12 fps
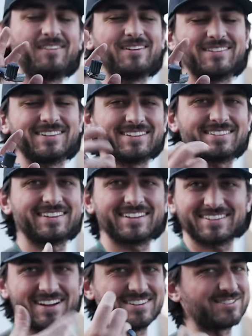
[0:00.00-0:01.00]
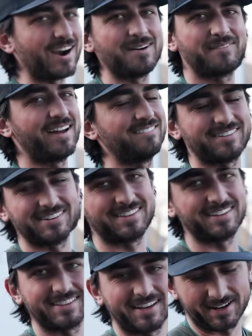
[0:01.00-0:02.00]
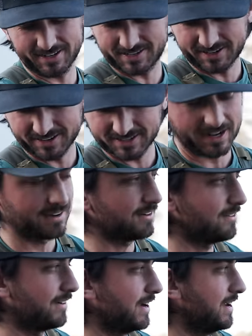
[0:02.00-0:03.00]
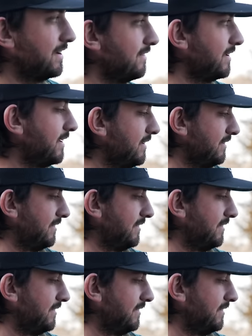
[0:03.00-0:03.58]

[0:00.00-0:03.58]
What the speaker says: my release like this, I drop everything that I touch. I don't know why I do that.